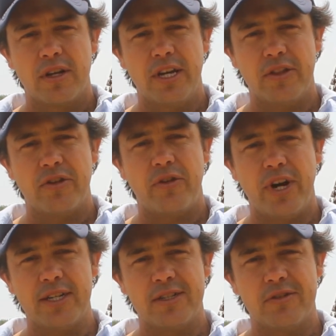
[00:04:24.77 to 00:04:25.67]
get the
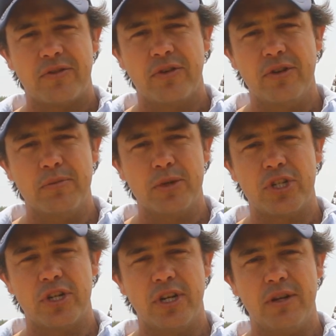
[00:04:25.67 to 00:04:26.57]
trash through the
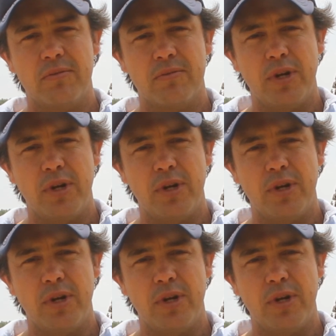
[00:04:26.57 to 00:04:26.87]
machine.